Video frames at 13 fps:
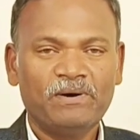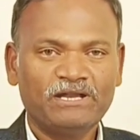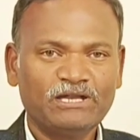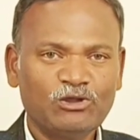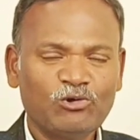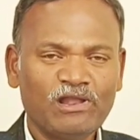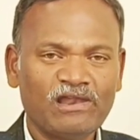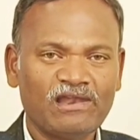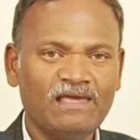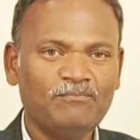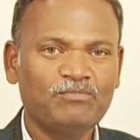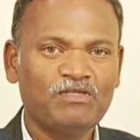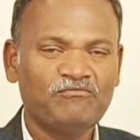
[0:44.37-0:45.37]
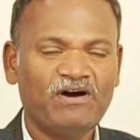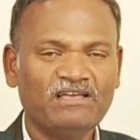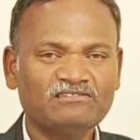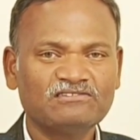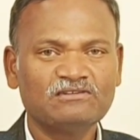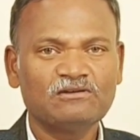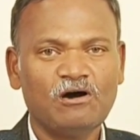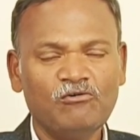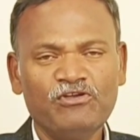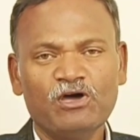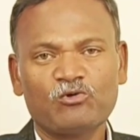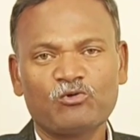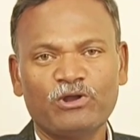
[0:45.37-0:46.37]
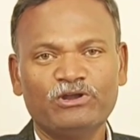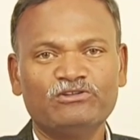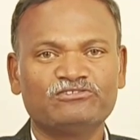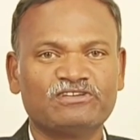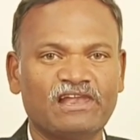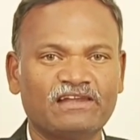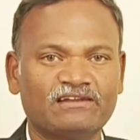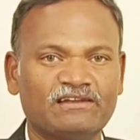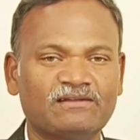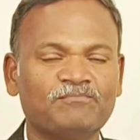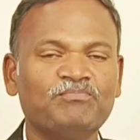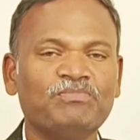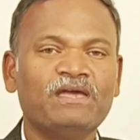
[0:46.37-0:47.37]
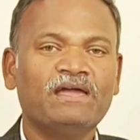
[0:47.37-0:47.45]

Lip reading: Particularly the fasteners, how we are going to select it